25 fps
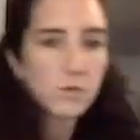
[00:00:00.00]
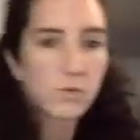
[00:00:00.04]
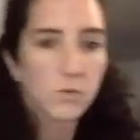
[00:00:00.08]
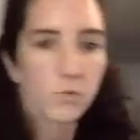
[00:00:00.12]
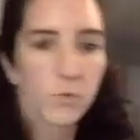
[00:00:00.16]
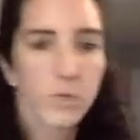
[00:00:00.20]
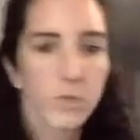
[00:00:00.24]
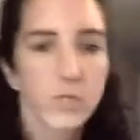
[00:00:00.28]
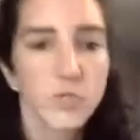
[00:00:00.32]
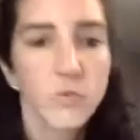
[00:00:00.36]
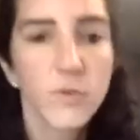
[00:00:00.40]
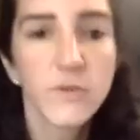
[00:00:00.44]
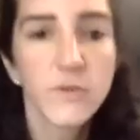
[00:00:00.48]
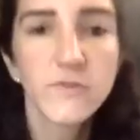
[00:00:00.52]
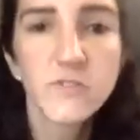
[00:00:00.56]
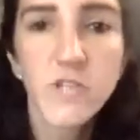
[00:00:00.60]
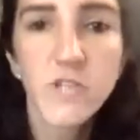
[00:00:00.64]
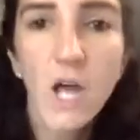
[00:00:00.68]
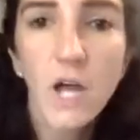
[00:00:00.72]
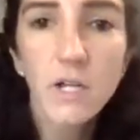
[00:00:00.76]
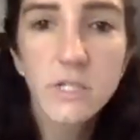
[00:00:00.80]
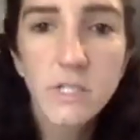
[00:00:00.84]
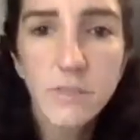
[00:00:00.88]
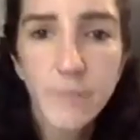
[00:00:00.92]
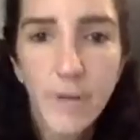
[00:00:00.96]
which we've
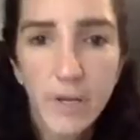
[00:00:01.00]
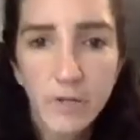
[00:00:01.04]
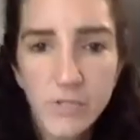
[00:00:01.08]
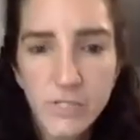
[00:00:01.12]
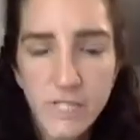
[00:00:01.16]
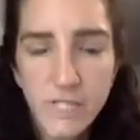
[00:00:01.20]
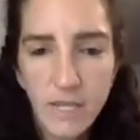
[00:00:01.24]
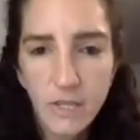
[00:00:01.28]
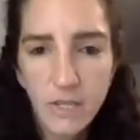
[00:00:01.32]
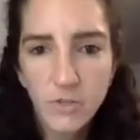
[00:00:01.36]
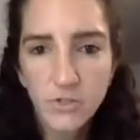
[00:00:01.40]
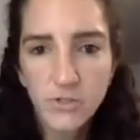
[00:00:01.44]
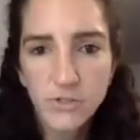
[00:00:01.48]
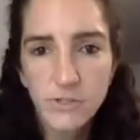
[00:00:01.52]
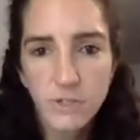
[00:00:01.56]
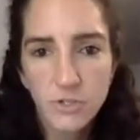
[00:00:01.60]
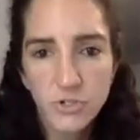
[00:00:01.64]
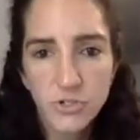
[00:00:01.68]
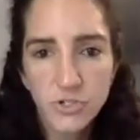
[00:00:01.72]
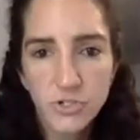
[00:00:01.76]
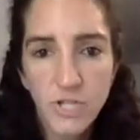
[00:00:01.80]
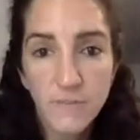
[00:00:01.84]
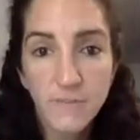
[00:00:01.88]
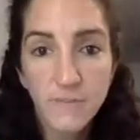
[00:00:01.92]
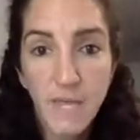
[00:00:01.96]
talked about tales.
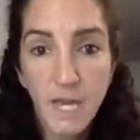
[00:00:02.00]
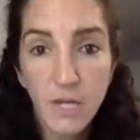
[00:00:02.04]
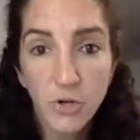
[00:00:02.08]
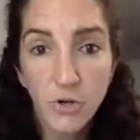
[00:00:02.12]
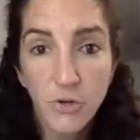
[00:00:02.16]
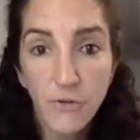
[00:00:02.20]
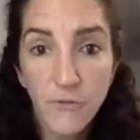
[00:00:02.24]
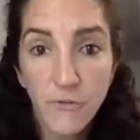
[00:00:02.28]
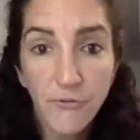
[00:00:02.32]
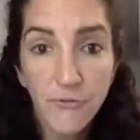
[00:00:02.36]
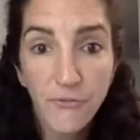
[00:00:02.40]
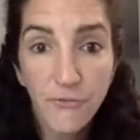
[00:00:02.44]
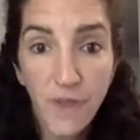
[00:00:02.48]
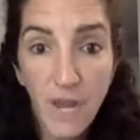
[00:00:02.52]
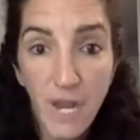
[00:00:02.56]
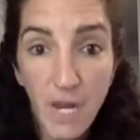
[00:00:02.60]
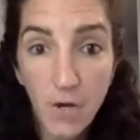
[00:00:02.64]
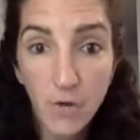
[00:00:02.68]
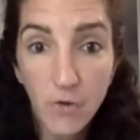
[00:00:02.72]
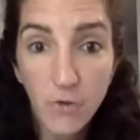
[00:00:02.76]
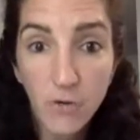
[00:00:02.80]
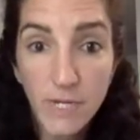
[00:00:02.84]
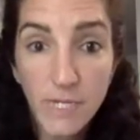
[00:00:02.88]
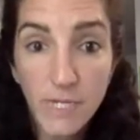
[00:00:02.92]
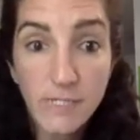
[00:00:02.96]
There's some that are
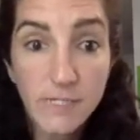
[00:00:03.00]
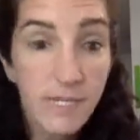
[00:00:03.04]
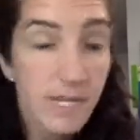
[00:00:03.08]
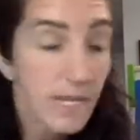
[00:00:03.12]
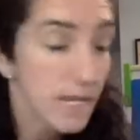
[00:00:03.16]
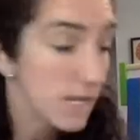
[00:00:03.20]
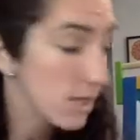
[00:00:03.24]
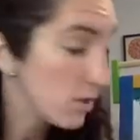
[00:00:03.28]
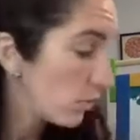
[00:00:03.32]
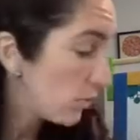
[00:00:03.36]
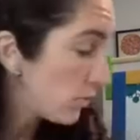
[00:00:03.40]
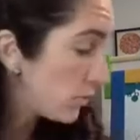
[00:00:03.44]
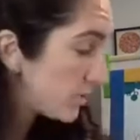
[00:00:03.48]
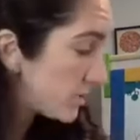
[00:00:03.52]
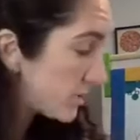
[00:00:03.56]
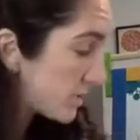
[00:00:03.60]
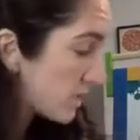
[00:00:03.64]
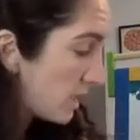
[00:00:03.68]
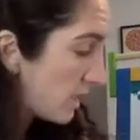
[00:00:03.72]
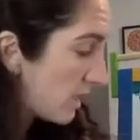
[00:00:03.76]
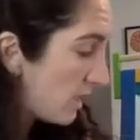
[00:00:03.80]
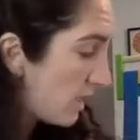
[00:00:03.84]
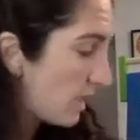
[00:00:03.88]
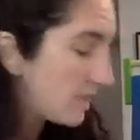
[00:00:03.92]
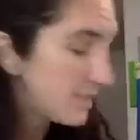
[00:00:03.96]
fairy tales.
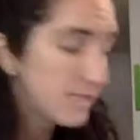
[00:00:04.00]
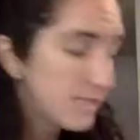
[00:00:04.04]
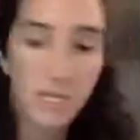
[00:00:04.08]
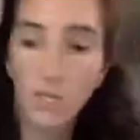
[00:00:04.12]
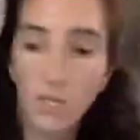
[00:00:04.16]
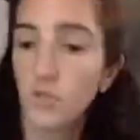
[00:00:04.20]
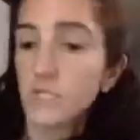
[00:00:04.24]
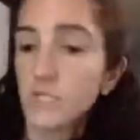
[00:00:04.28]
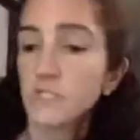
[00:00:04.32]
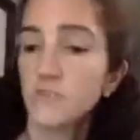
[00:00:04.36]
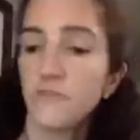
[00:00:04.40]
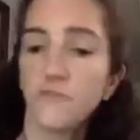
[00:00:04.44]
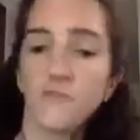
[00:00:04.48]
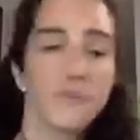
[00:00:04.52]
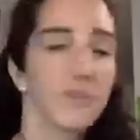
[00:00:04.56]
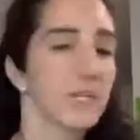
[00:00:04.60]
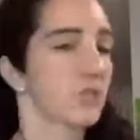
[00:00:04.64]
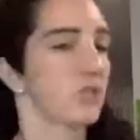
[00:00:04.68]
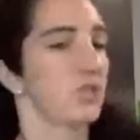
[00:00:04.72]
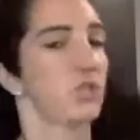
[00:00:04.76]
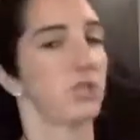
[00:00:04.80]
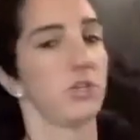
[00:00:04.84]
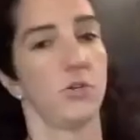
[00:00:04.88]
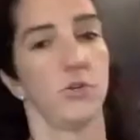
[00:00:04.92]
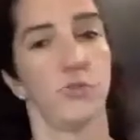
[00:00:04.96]
A tale is
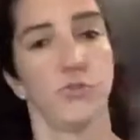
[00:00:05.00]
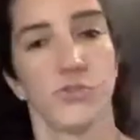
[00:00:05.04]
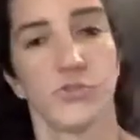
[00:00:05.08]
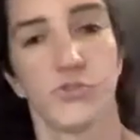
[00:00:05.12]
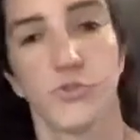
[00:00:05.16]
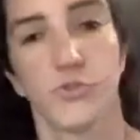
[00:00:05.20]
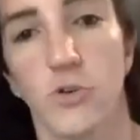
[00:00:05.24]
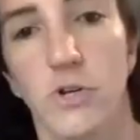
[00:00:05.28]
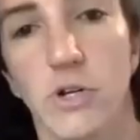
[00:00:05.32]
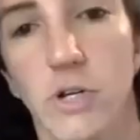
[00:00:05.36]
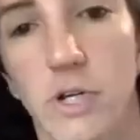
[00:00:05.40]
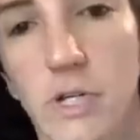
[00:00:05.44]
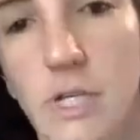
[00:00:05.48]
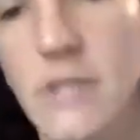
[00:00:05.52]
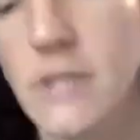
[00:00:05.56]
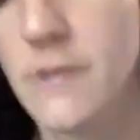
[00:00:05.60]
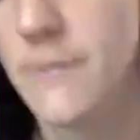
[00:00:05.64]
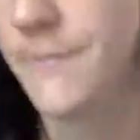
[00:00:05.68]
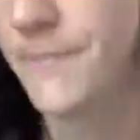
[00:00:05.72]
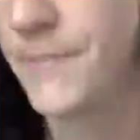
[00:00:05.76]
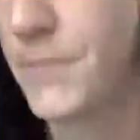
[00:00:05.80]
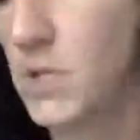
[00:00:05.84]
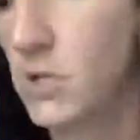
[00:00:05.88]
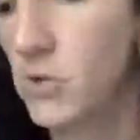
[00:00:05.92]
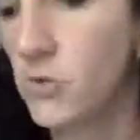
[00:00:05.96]
fictional story,
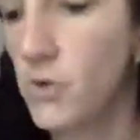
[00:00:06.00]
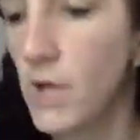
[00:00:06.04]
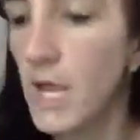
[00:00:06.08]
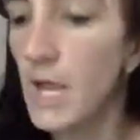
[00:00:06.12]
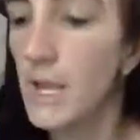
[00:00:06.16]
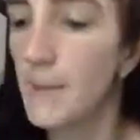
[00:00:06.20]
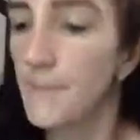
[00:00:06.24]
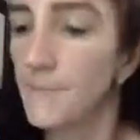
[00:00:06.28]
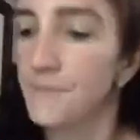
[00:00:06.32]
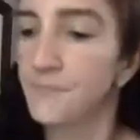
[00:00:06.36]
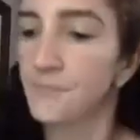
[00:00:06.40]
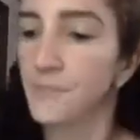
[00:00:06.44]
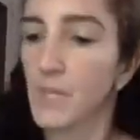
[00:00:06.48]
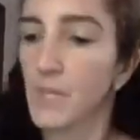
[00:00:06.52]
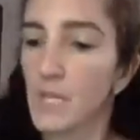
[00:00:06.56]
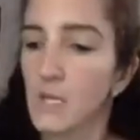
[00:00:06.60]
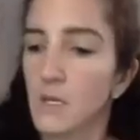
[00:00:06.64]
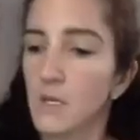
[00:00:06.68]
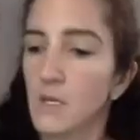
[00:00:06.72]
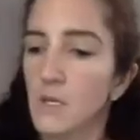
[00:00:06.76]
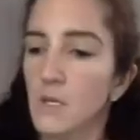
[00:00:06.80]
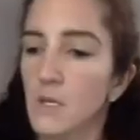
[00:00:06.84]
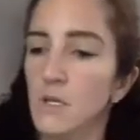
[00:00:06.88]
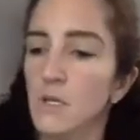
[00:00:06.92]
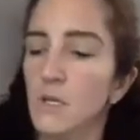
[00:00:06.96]
okay?
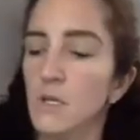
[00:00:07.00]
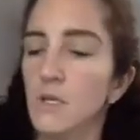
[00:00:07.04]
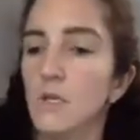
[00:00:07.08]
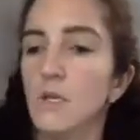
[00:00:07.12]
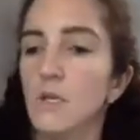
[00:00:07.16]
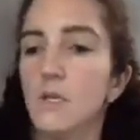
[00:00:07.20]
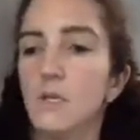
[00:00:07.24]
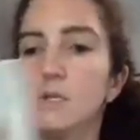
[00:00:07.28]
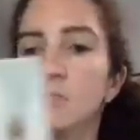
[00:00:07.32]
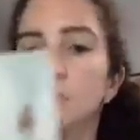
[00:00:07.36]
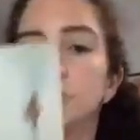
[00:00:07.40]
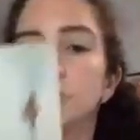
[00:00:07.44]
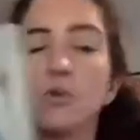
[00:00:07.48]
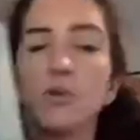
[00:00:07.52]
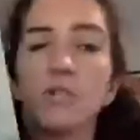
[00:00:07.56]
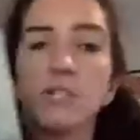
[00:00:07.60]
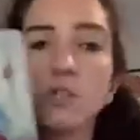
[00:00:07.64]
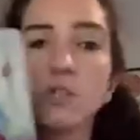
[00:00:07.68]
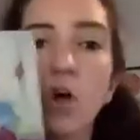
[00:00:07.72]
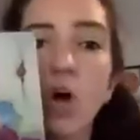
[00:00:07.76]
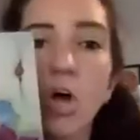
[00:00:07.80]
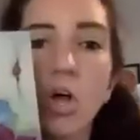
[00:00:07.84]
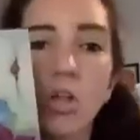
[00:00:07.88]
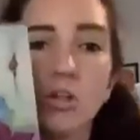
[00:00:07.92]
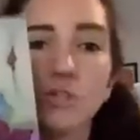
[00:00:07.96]
So it's
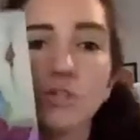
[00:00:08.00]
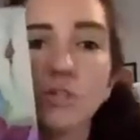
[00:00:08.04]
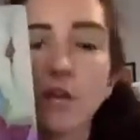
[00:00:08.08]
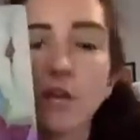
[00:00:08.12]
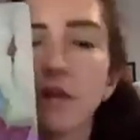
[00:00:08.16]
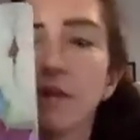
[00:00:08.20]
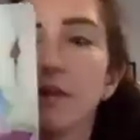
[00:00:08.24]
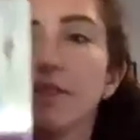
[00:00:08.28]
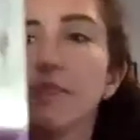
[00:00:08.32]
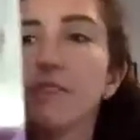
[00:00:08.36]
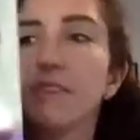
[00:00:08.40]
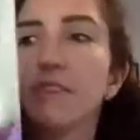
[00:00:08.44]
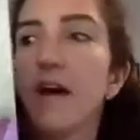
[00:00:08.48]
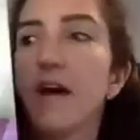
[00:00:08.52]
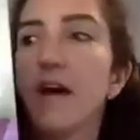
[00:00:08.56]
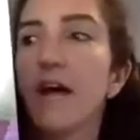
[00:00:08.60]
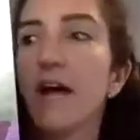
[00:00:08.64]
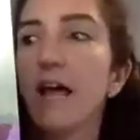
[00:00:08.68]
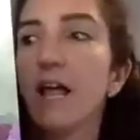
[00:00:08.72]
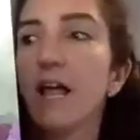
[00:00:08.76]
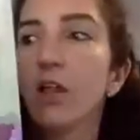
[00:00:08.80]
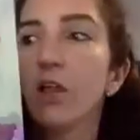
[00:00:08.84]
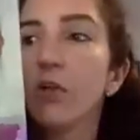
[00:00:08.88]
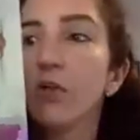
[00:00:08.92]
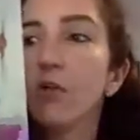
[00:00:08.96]
called The
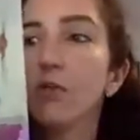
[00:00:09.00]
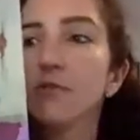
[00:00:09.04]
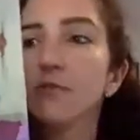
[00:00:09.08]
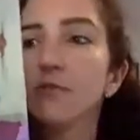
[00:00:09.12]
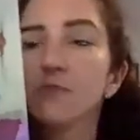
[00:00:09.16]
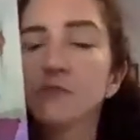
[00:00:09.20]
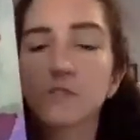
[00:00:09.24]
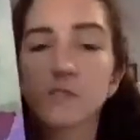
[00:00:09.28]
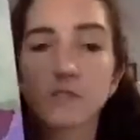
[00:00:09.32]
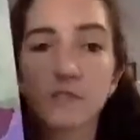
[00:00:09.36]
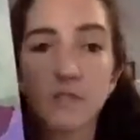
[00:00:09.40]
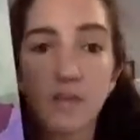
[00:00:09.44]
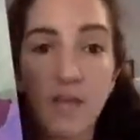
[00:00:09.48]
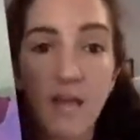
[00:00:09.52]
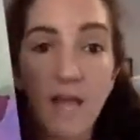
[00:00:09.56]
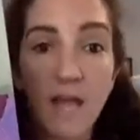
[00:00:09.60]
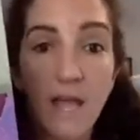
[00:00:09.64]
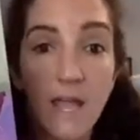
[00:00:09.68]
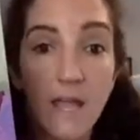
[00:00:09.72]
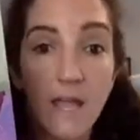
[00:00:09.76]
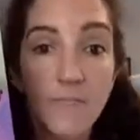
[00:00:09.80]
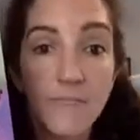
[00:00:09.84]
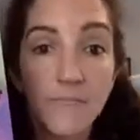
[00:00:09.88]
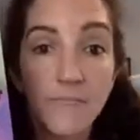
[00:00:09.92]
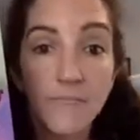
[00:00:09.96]
Elves
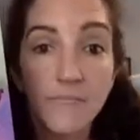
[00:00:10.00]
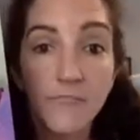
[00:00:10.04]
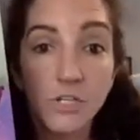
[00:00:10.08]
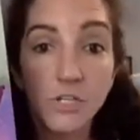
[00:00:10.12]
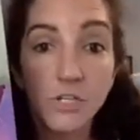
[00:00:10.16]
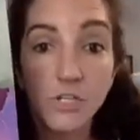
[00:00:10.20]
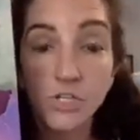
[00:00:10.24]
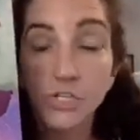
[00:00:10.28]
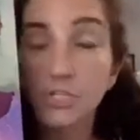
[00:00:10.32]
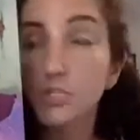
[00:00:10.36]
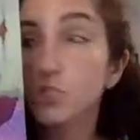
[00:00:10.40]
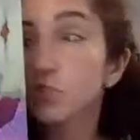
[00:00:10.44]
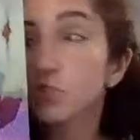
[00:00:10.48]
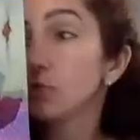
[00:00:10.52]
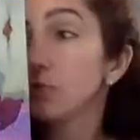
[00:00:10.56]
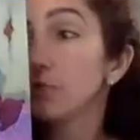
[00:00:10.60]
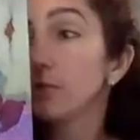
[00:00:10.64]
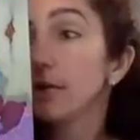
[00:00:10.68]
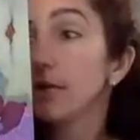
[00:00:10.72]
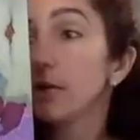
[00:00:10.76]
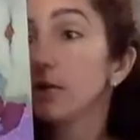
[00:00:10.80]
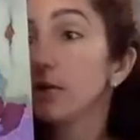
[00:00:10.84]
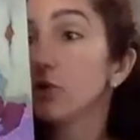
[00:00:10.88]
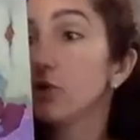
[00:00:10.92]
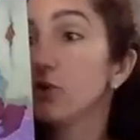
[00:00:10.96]
and the
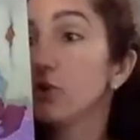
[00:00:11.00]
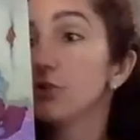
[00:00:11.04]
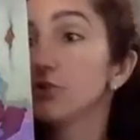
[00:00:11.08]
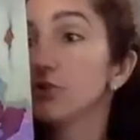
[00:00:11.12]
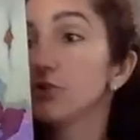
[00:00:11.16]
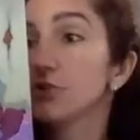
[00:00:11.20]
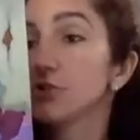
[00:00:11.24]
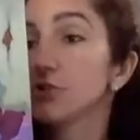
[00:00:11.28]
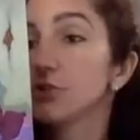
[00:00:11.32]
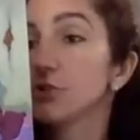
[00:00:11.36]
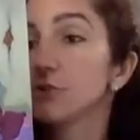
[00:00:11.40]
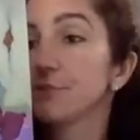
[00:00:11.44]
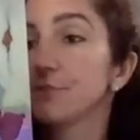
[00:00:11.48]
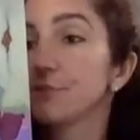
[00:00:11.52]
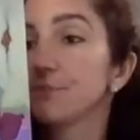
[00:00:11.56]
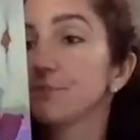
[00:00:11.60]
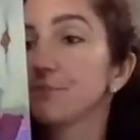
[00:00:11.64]
Shoemakers.